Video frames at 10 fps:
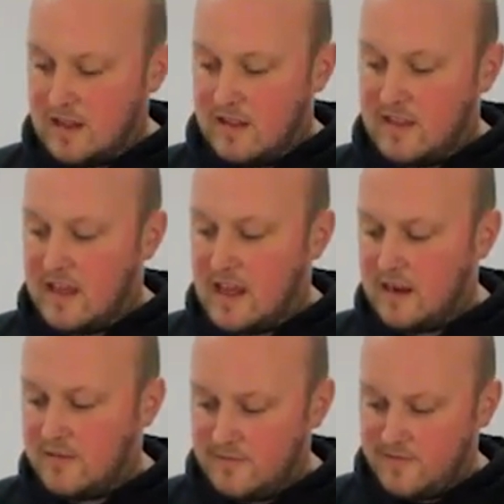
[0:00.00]

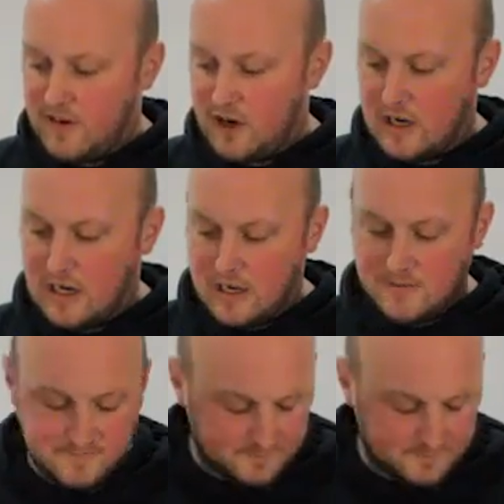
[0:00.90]
Then finally